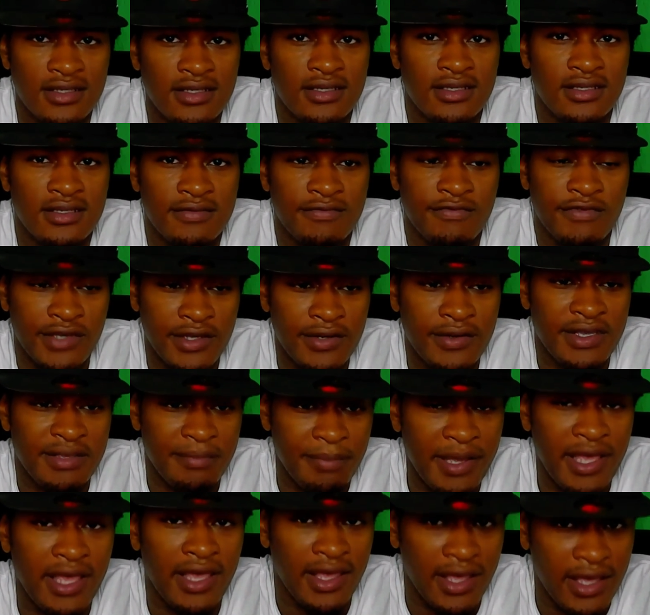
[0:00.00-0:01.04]
Very
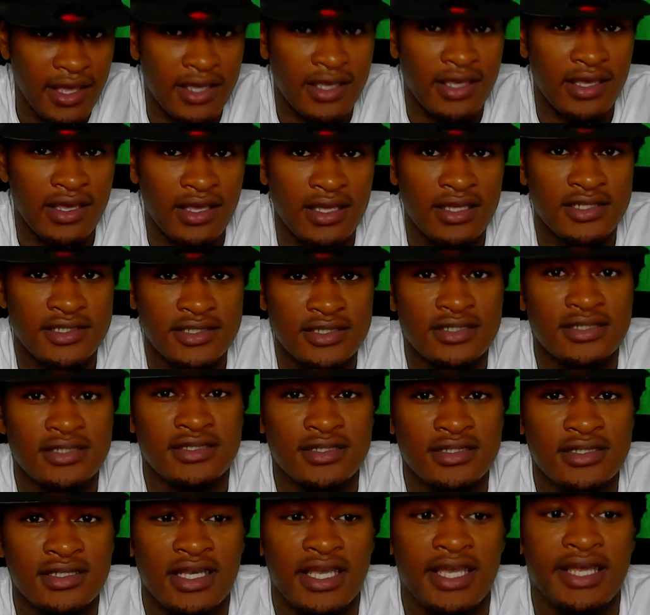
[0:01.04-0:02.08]
bad, Cash.
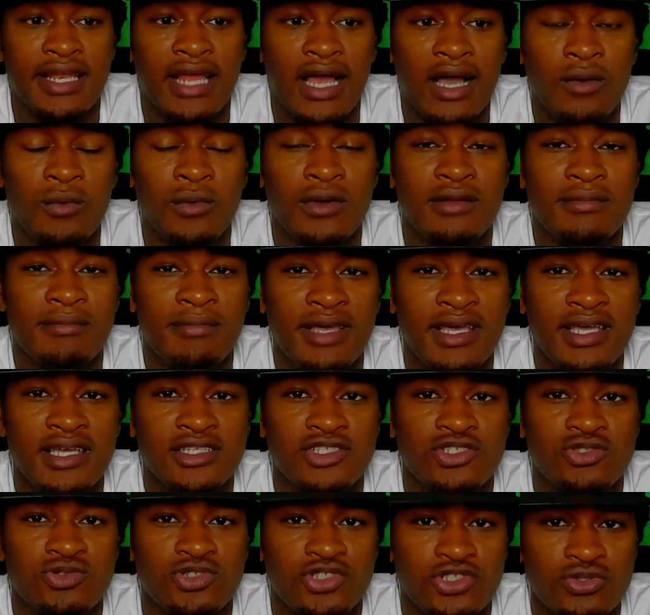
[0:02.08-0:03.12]
And I would have made
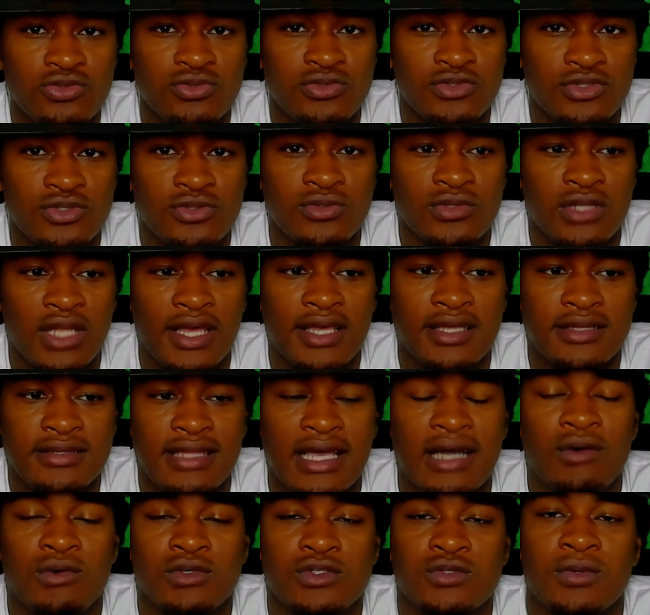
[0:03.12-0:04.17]
you shoot too. Like
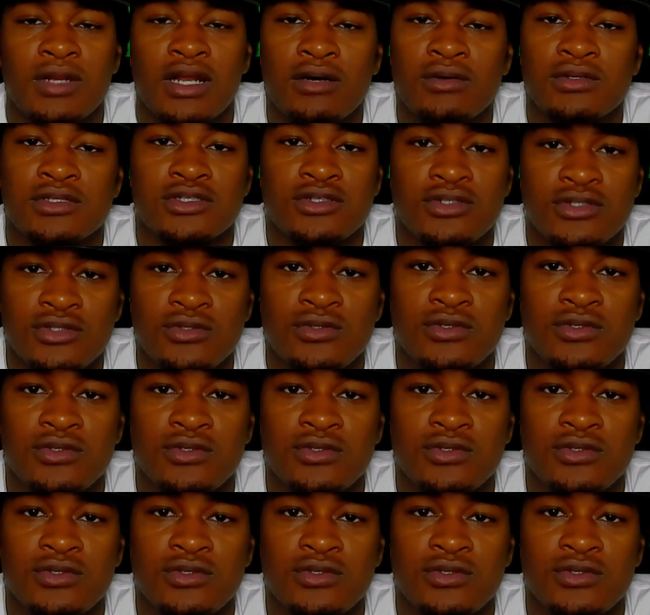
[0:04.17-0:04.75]
that was what I was gonna do to